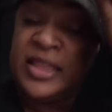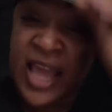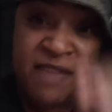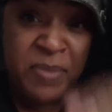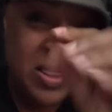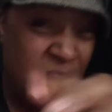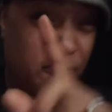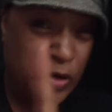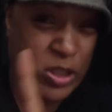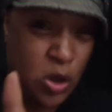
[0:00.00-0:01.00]
They've been
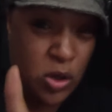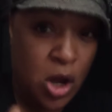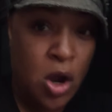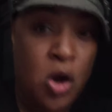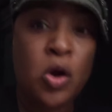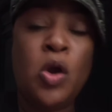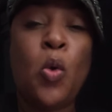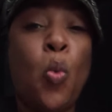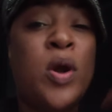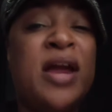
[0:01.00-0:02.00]
there for so long
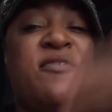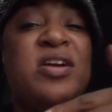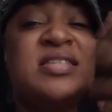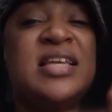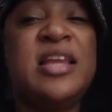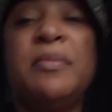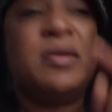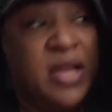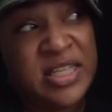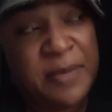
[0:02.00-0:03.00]
Whatever is in them
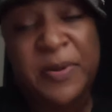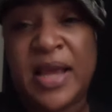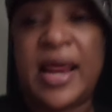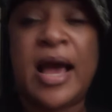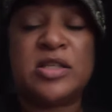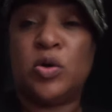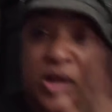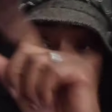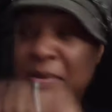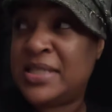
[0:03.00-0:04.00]
ends up in that household.
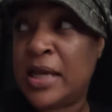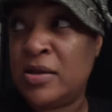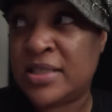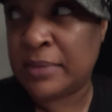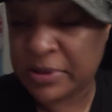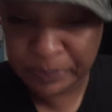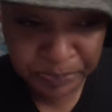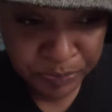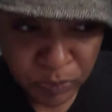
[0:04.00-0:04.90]
Now, let me tell you something.